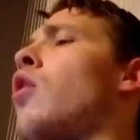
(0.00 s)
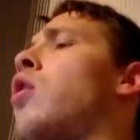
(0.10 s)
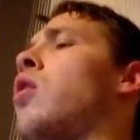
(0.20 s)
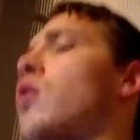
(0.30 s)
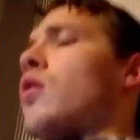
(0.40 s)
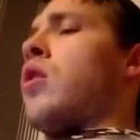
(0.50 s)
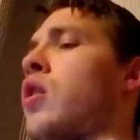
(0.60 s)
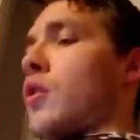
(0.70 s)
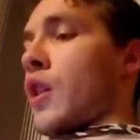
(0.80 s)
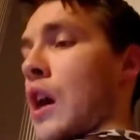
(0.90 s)

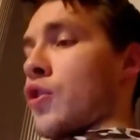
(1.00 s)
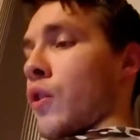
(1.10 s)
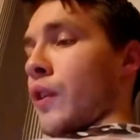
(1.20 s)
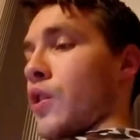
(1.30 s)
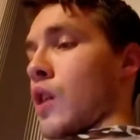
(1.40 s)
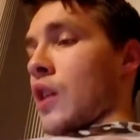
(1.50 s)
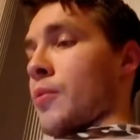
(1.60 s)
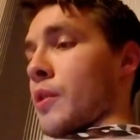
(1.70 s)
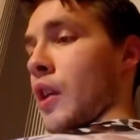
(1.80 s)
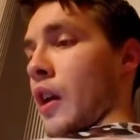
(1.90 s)
The actual video
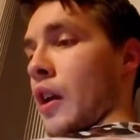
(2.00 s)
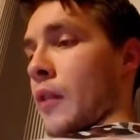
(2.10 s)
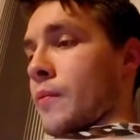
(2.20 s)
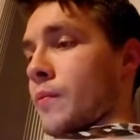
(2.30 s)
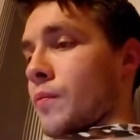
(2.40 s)
has been taken down.